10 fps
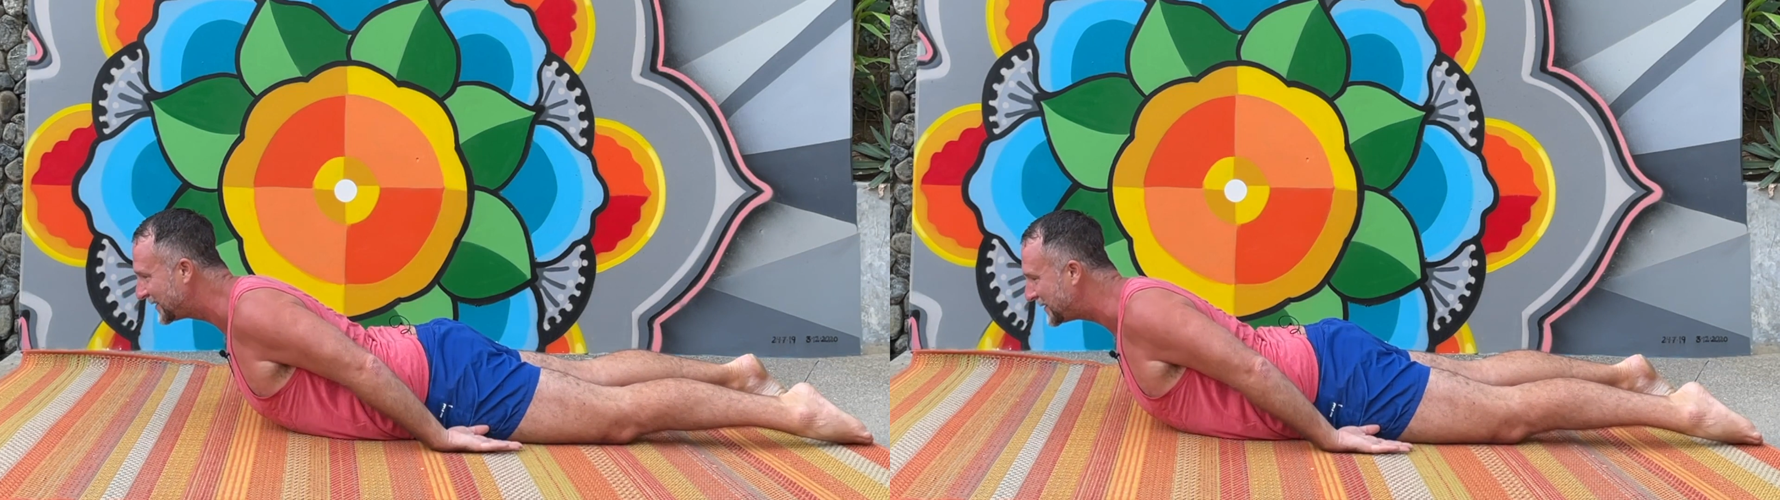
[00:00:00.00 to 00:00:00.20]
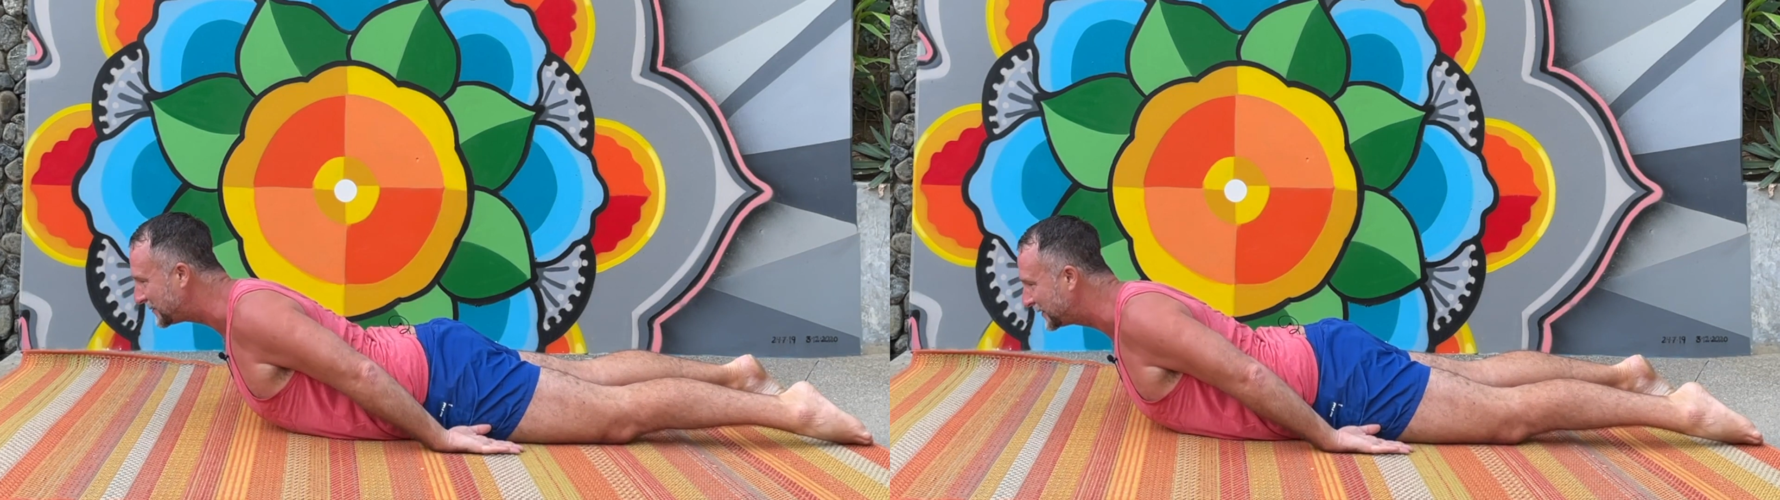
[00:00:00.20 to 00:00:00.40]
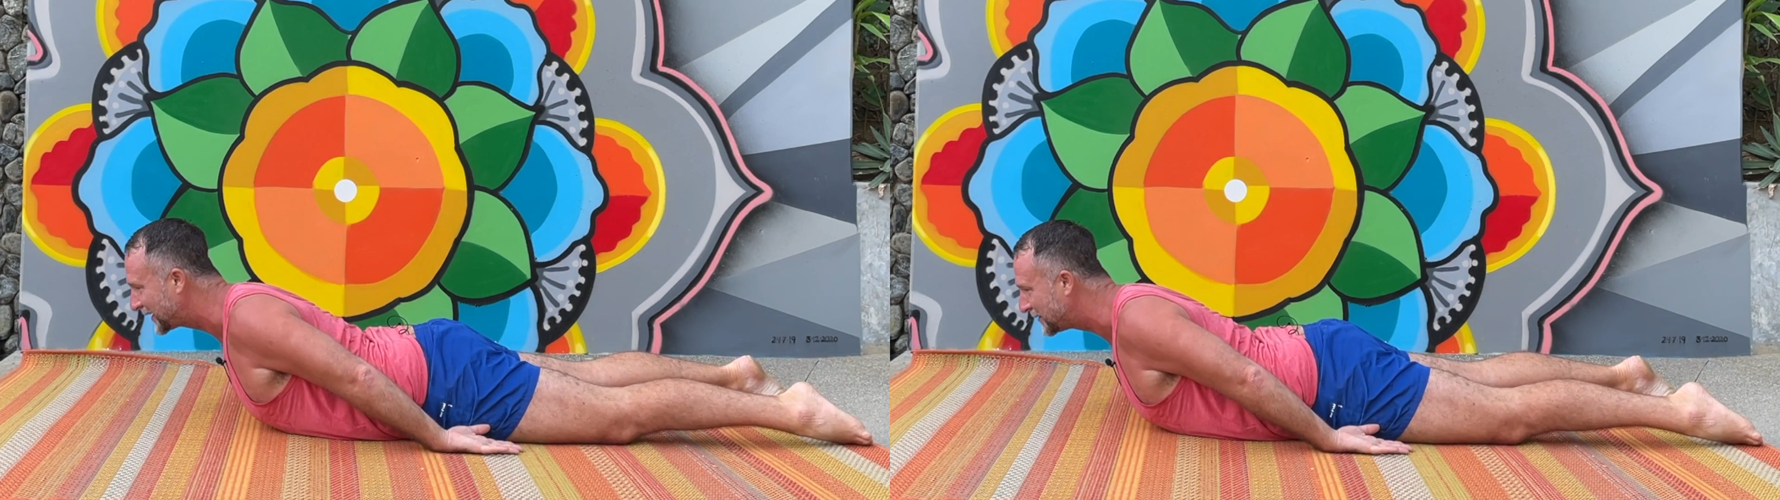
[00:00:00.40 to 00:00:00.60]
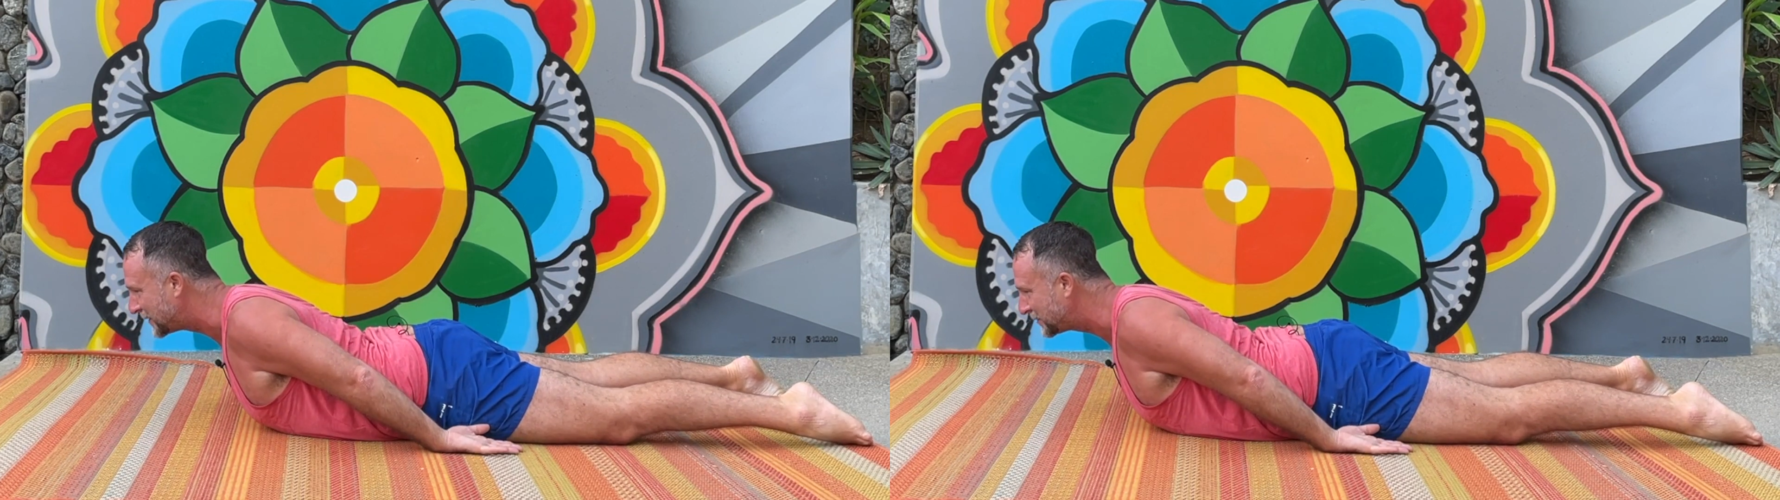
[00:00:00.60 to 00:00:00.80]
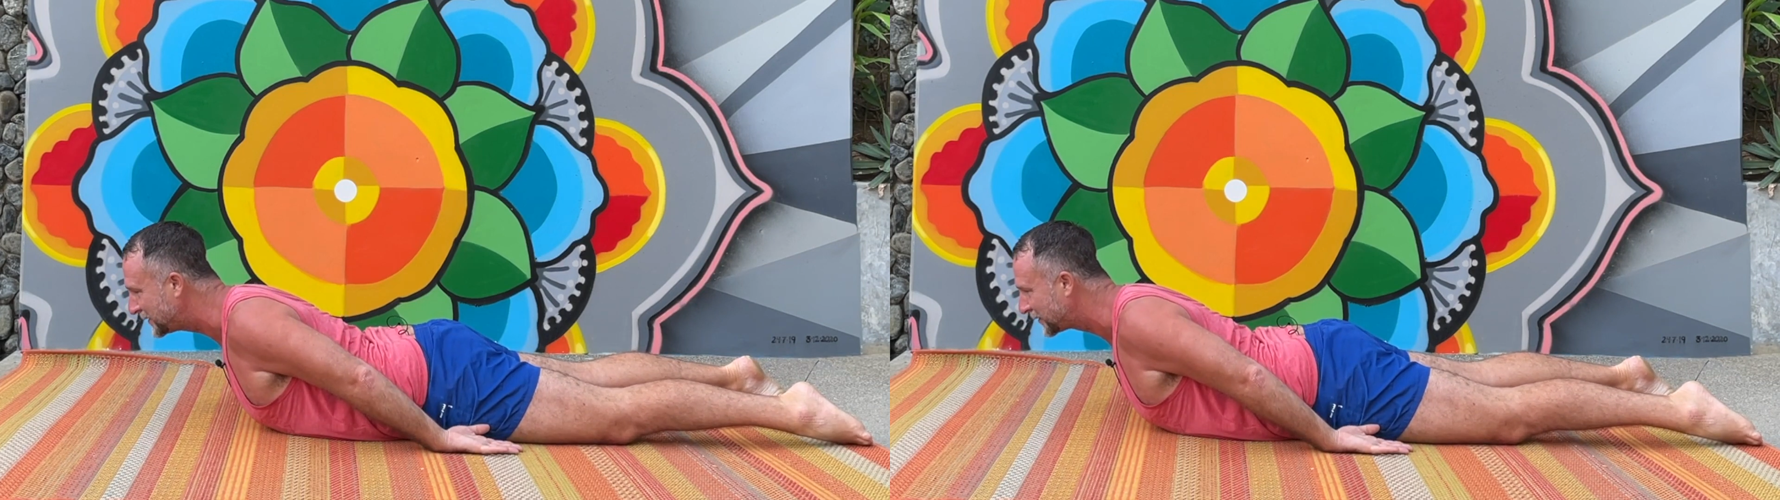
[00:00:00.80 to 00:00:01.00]
able to come
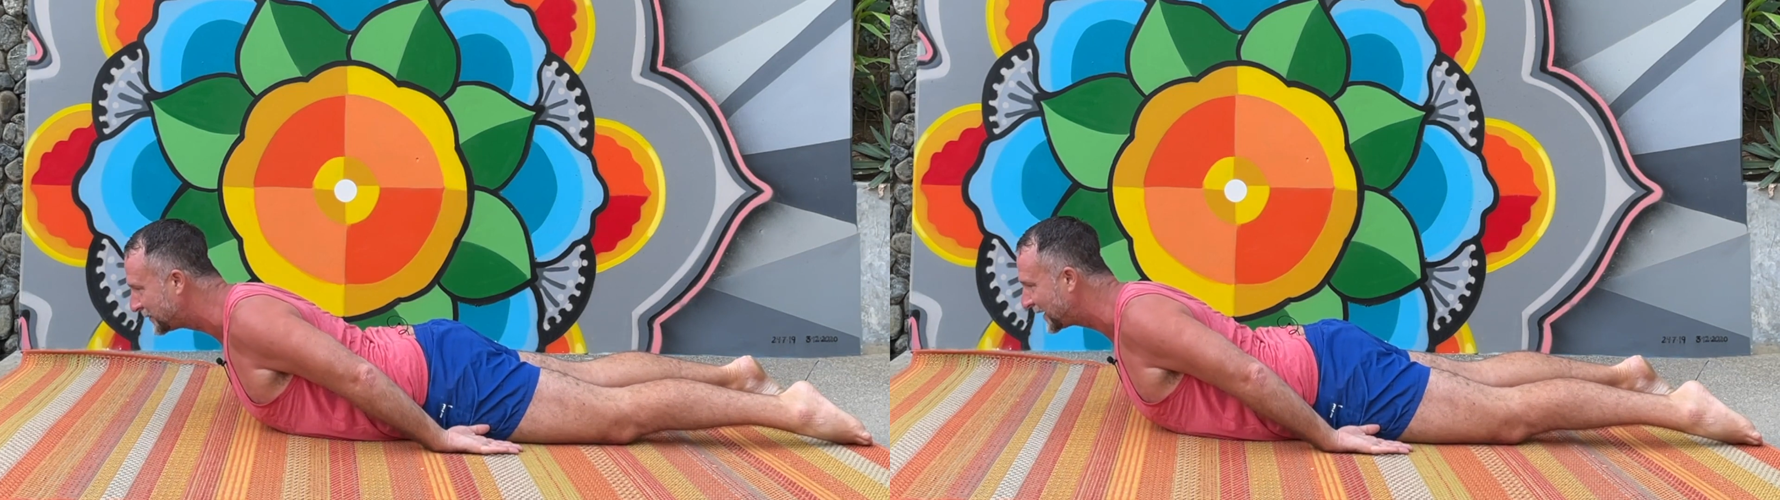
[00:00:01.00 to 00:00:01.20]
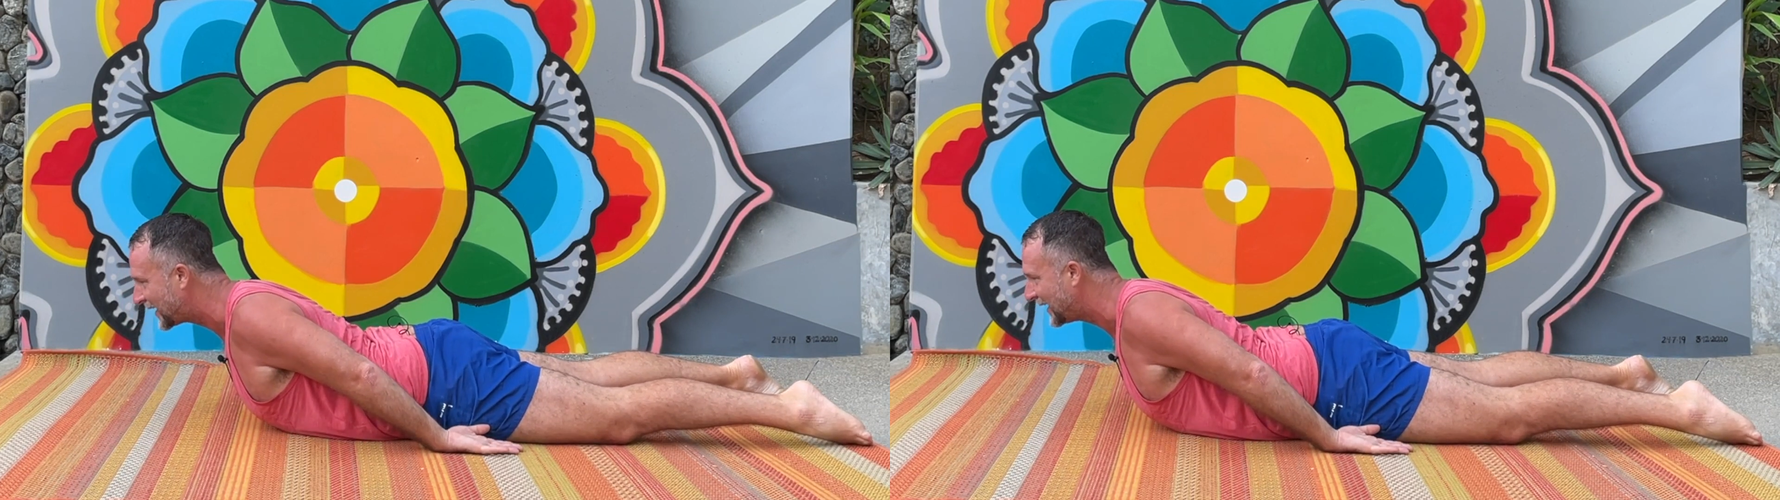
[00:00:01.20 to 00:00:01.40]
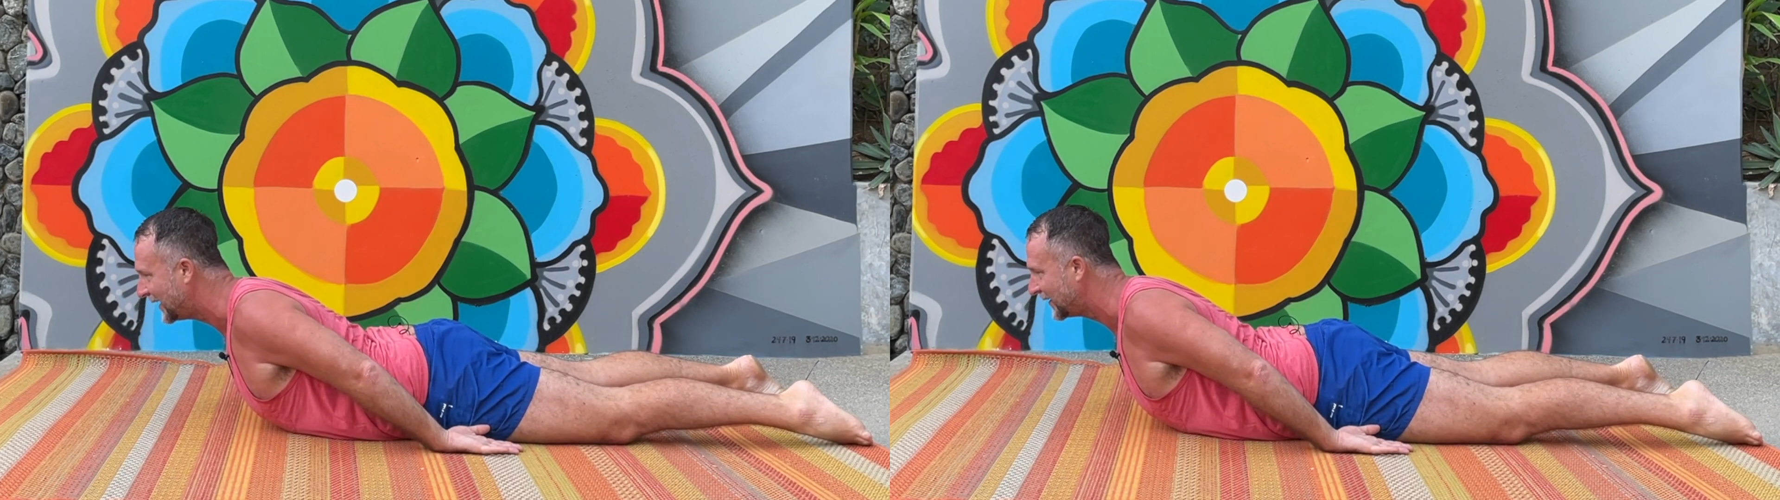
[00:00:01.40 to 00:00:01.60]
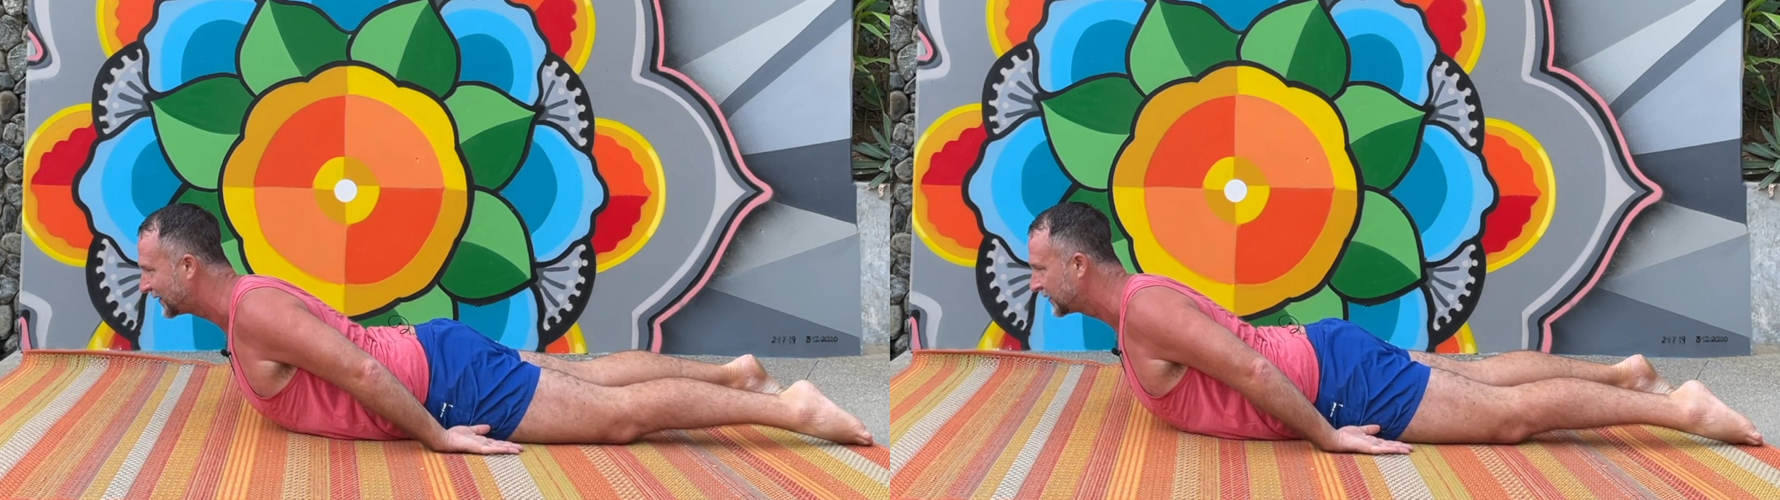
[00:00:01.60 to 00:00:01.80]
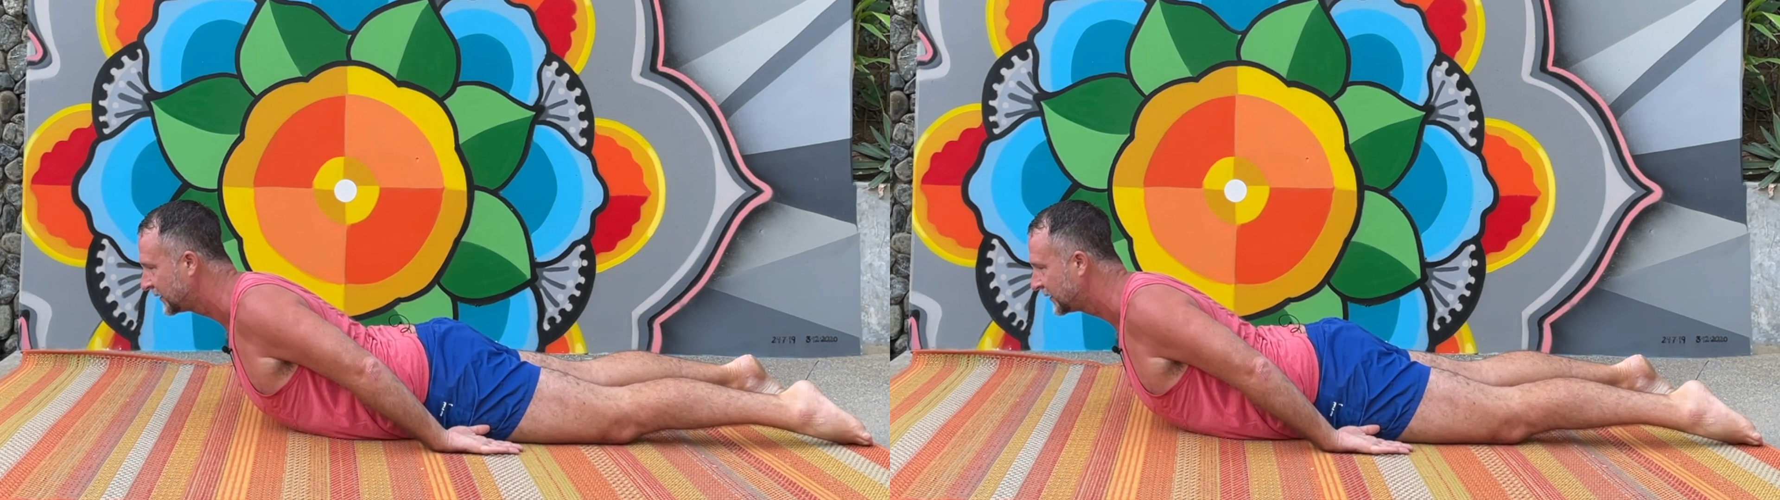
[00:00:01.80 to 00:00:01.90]
up a little bit higher.